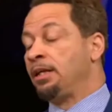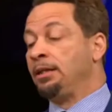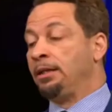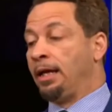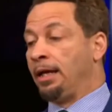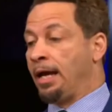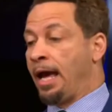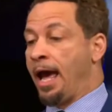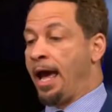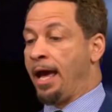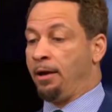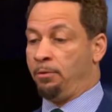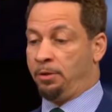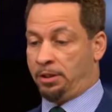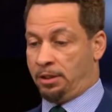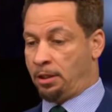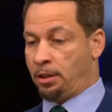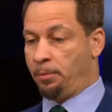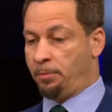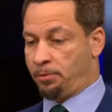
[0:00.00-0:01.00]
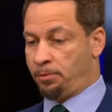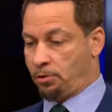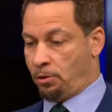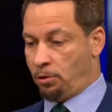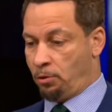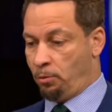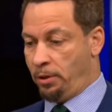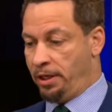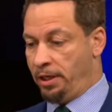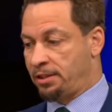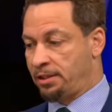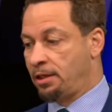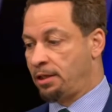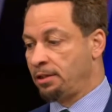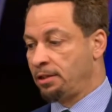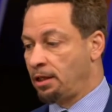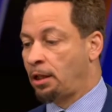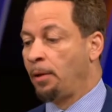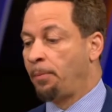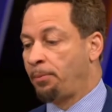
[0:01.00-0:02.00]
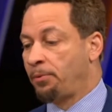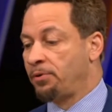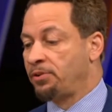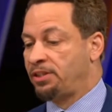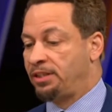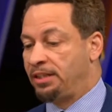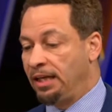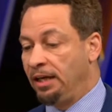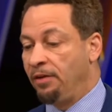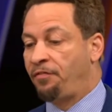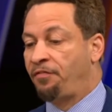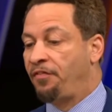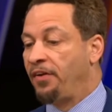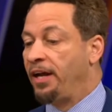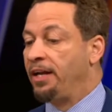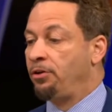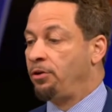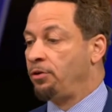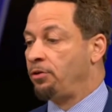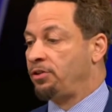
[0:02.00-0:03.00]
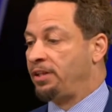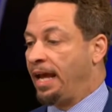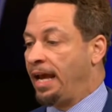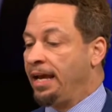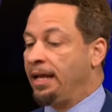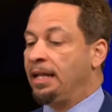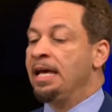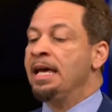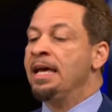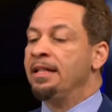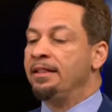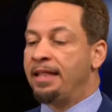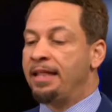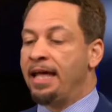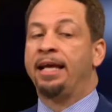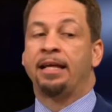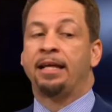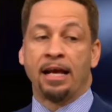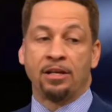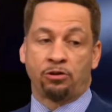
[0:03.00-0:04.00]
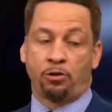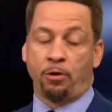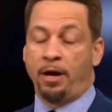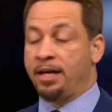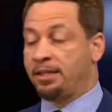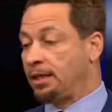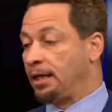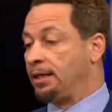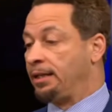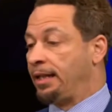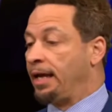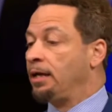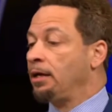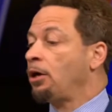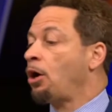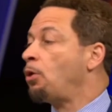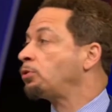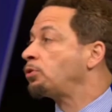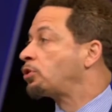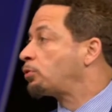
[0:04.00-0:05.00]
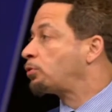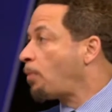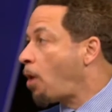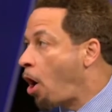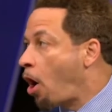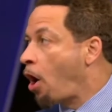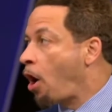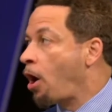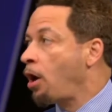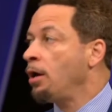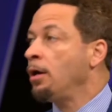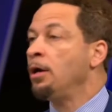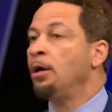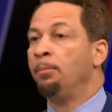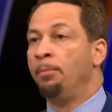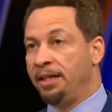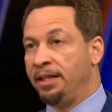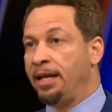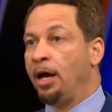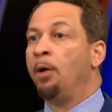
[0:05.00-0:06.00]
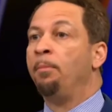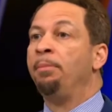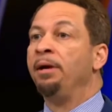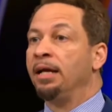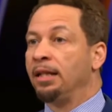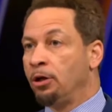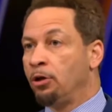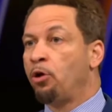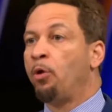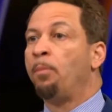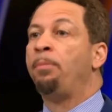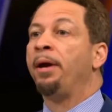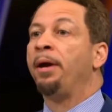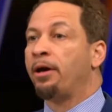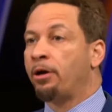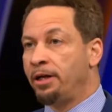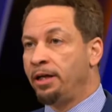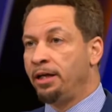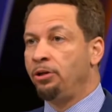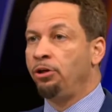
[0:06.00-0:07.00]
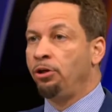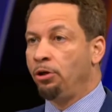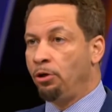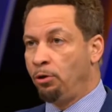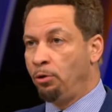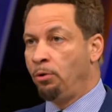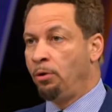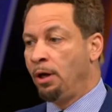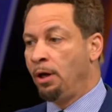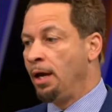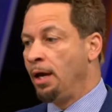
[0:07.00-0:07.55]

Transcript: think they can hang with the Clippers on the wings because the Clippers defender, they, as Greg said, they can go small, but they'll be a little bigger than you.